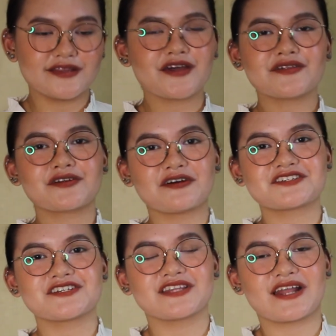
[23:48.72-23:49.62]
Another
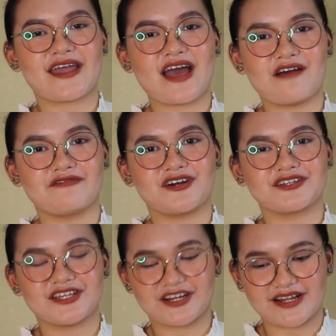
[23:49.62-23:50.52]
question that I have
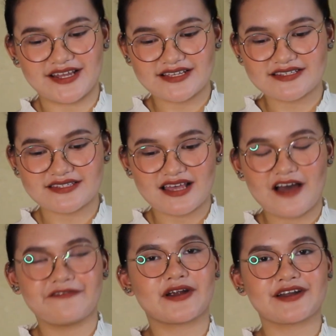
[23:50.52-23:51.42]
on here is
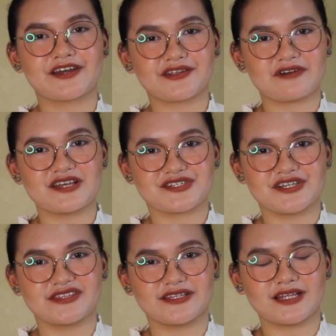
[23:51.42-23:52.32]
a very good
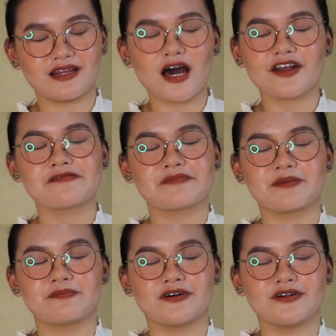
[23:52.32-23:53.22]
question that a lot of
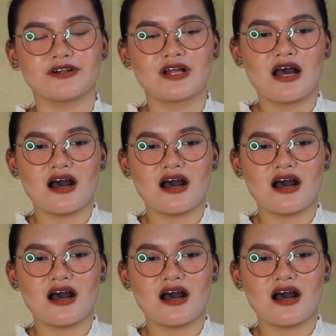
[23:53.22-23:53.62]
people